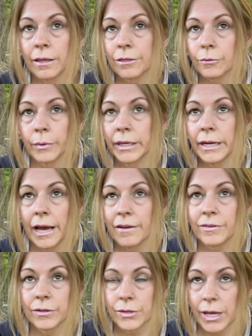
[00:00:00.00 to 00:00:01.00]
three and a half
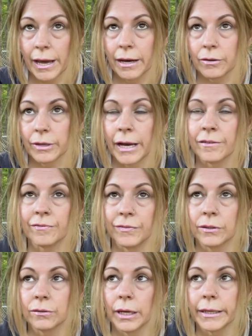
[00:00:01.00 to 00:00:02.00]
years out, I
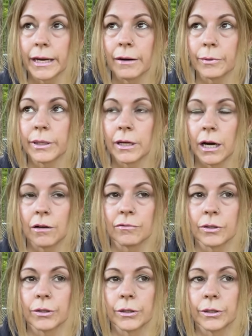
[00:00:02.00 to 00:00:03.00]
feel like I
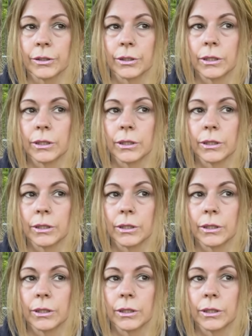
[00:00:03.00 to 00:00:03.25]
recovered